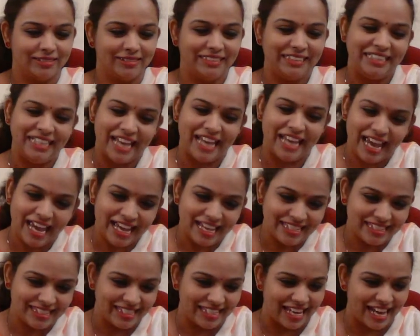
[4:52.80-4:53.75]

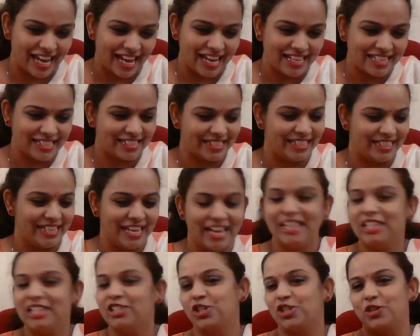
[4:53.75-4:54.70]
Yes,
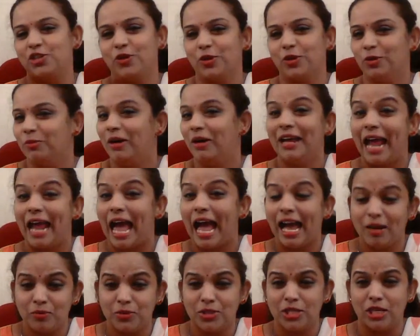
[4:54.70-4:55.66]
Shivakumar,
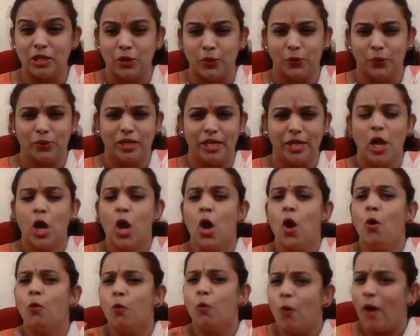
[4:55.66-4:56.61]
absolutely.
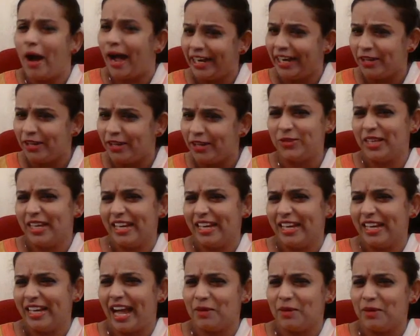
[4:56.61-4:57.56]
Why do you think
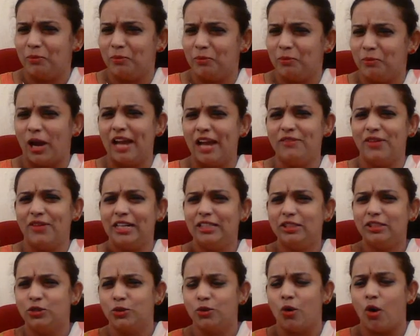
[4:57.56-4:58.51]
I went
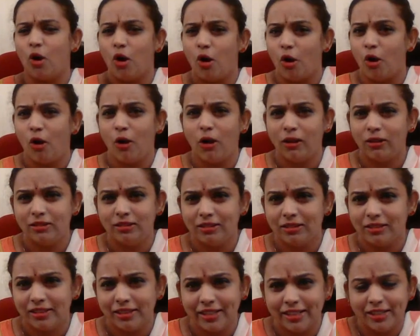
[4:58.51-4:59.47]
through all the
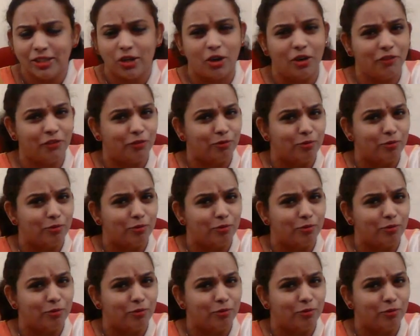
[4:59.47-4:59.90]
rig of